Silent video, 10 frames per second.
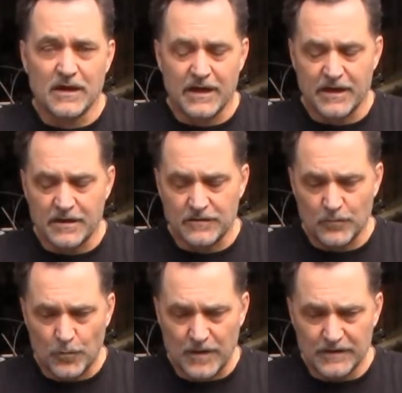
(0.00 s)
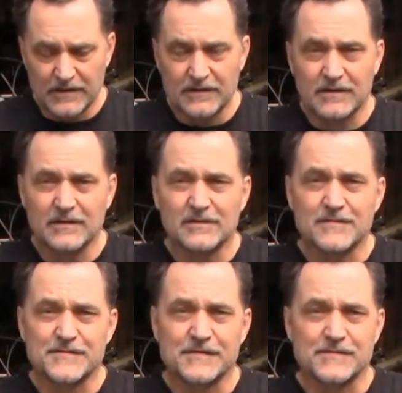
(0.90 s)
And what it
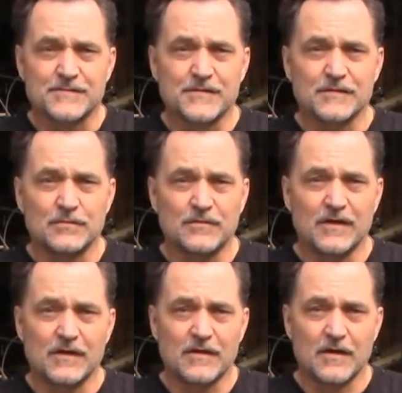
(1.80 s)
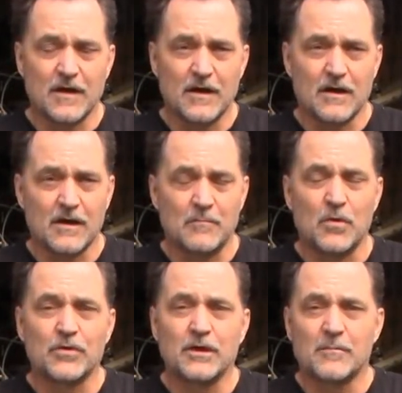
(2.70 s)
is you take
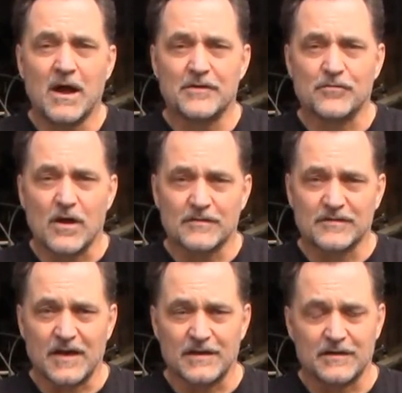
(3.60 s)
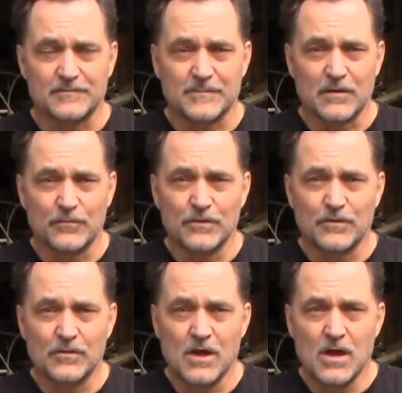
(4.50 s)
ammonium hydroxide, a
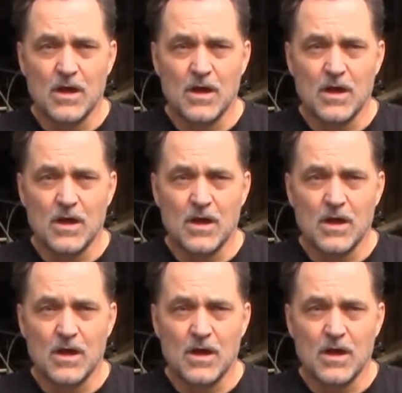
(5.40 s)
real